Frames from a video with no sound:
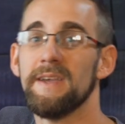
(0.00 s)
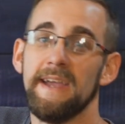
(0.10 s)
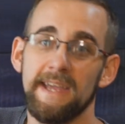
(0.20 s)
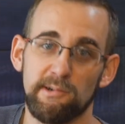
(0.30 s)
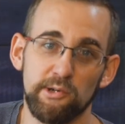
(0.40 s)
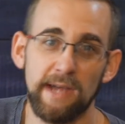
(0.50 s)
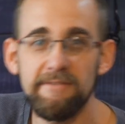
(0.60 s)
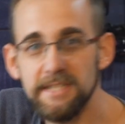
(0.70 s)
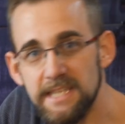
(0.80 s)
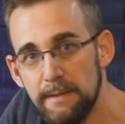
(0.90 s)
Hey crew,
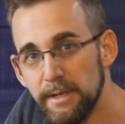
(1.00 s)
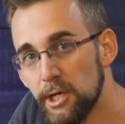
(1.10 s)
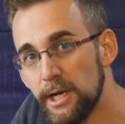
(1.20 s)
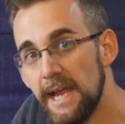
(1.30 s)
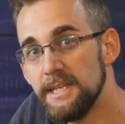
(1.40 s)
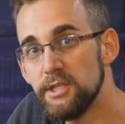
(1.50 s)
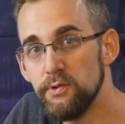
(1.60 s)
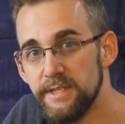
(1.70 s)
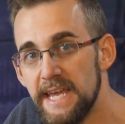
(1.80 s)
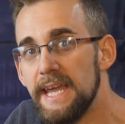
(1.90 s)
Gavin Seim here, and
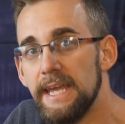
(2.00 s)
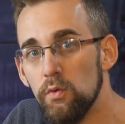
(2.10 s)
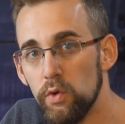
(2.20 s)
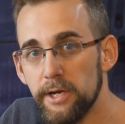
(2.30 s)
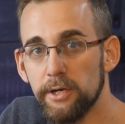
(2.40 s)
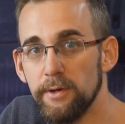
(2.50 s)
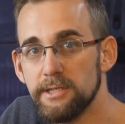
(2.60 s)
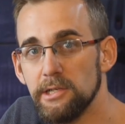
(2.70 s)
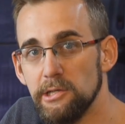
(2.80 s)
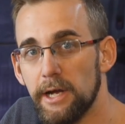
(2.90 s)
today we're going
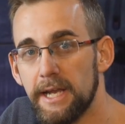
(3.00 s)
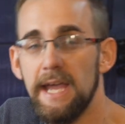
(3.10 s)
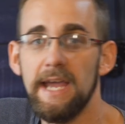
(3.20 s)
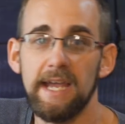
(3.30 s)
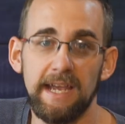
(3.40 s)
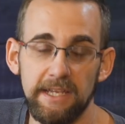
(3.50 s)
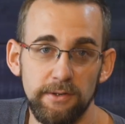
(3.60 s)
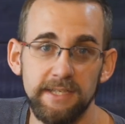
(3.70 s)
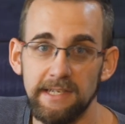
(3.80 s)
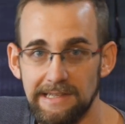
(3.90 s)
to look at
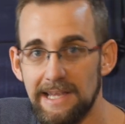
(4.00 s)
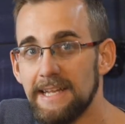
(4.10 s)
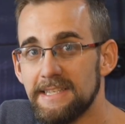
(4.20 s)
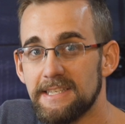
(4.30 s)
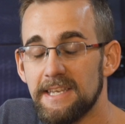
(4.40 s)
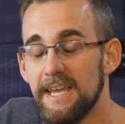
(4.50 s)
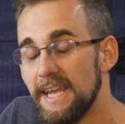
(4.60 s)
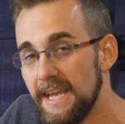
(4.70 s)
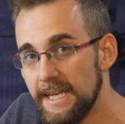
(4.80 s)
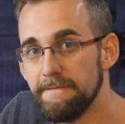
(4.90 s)
using LUTs
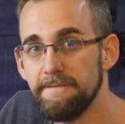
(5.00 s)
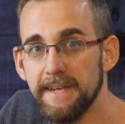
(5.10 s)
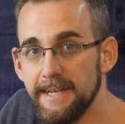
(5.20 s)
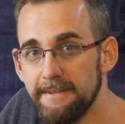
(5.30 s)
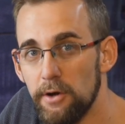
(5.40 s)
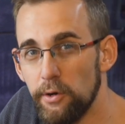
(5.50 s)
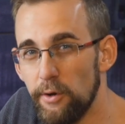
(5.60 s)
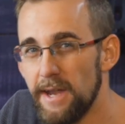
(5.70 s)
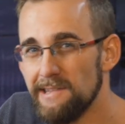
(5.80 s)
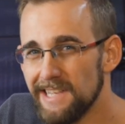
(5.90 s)
in Affinity Photo.
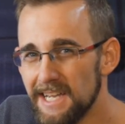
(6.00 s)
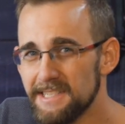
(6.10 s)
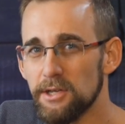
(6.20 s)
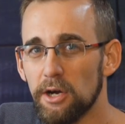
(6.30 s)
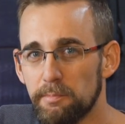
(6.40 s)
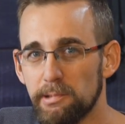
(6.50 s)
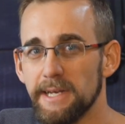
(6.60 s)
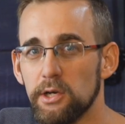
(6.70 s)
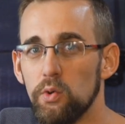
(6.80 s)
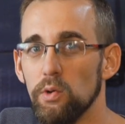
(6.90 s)
Now LUTs are
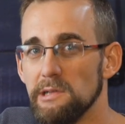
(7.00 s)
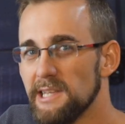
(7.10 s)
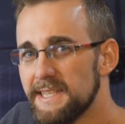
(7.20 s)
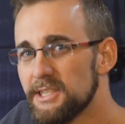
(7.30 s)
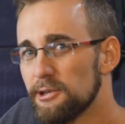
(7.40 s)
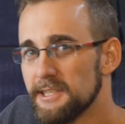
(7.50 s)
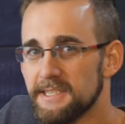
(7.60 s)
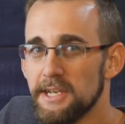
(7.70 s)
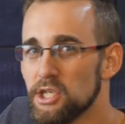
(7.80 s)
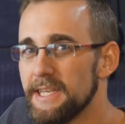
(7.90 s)
pretty cool. LUTs are
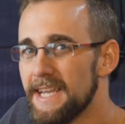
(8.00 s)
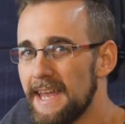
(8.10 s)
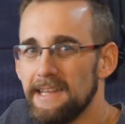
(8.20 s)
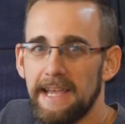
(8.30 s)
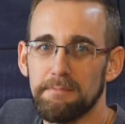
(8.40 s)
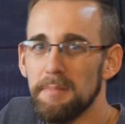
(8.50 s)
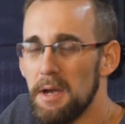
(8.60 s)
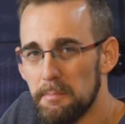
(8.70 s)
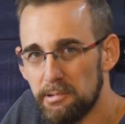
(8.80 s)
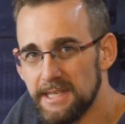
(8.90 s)
essentially kind of like
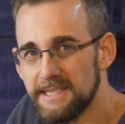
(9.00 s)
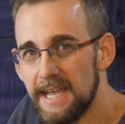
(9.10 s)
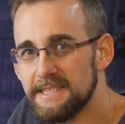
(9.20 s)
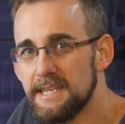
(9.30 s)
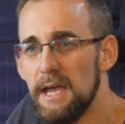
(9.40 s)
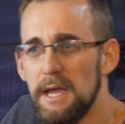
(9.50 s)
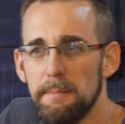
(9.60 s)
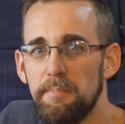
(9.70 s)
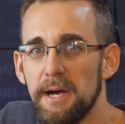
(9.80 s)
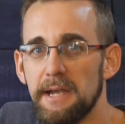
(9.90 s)
presets,
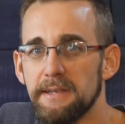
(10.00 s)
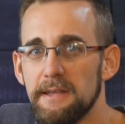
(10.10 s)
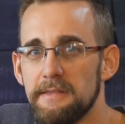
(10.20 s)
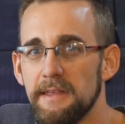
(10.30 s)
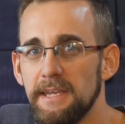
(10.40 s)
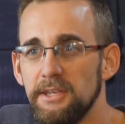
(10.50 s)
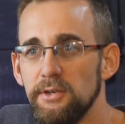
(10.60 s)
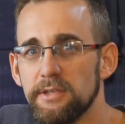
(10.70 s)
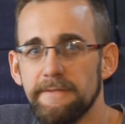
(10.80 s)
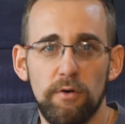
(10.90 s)
but they
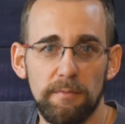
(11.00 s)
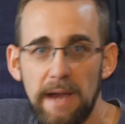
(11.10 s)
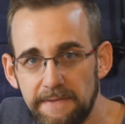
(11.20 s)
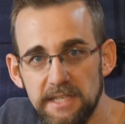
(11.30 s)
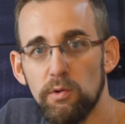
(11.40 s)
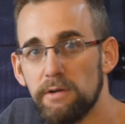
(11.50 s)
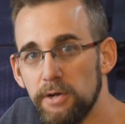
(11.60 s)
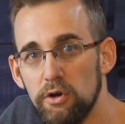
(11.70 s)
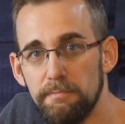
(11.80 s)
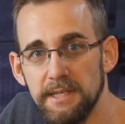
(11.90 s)
use a format that's more of
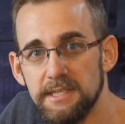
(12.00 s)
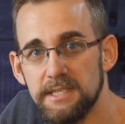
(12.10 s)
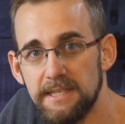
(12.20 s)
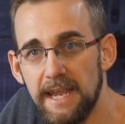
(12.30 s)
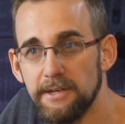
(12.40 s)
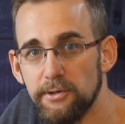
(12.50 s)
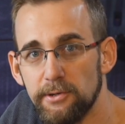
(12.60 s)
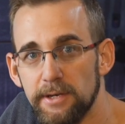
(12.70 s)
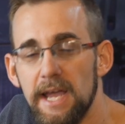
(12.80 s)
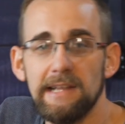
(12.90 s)
an open
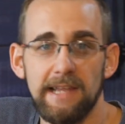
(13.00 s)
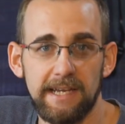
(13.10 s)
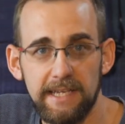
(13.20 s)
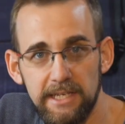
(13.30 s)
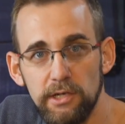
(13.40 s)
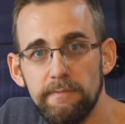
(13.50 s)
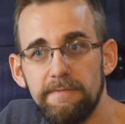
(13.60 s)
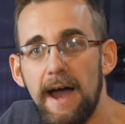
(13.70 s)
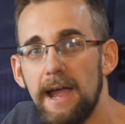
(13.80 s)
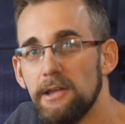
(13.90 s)
standard, like a cube
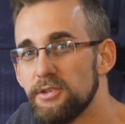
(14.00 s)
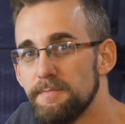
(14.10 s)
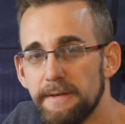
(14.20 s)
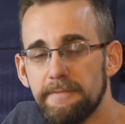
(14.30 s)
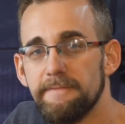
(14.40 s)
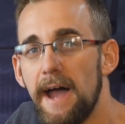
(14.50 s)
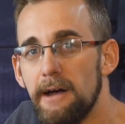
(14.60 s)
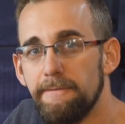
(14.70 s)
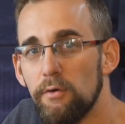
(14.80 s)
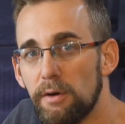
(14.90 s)
file. There's some different
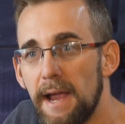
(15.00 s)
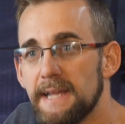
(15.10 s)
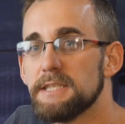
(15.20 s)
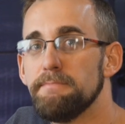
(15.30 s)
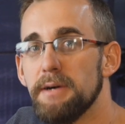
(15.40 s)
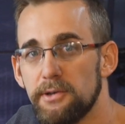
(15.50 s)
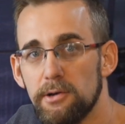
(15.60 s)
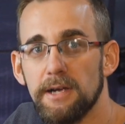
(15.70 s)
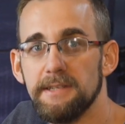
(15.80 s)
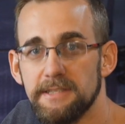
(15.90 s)
file formats, but they're
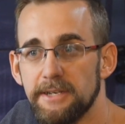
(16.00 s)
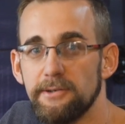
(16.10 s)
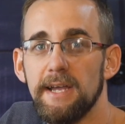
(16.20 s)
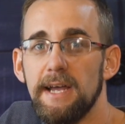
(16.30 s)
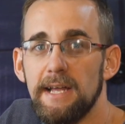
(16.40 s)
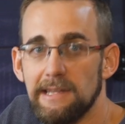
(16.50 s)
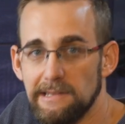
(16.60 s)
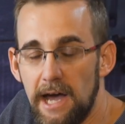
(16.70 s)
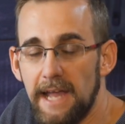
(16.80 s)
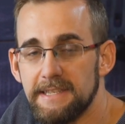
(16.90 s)
all considered
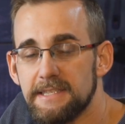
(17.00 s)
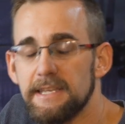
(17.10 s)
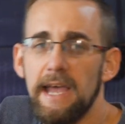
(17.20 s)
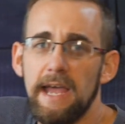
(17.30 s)
LUTs.